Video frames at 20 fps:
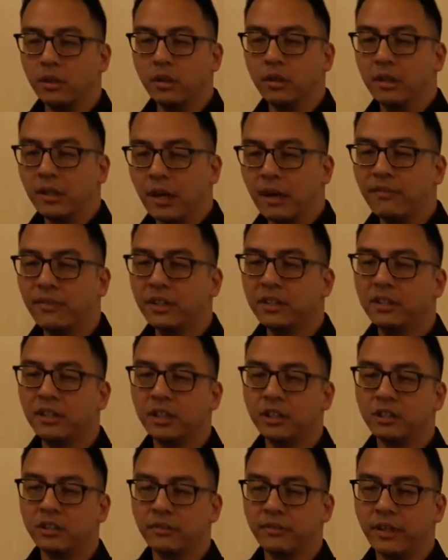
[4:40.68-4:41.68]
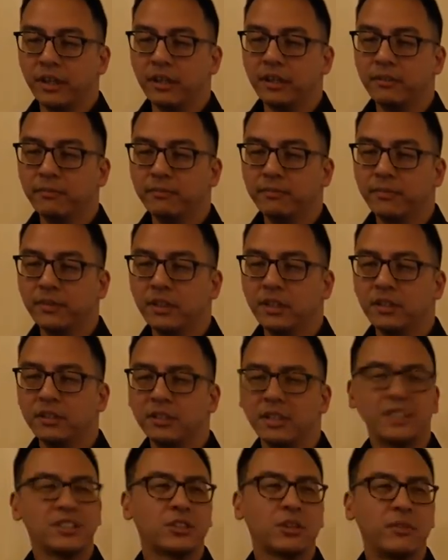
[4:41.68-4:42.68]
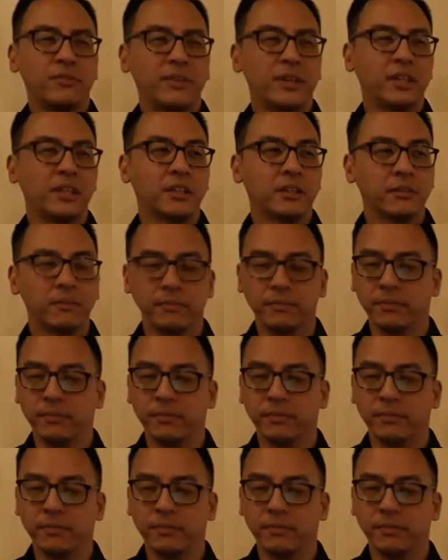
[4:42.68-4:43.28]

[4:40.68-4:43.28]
the advantage of that is that it's convenient,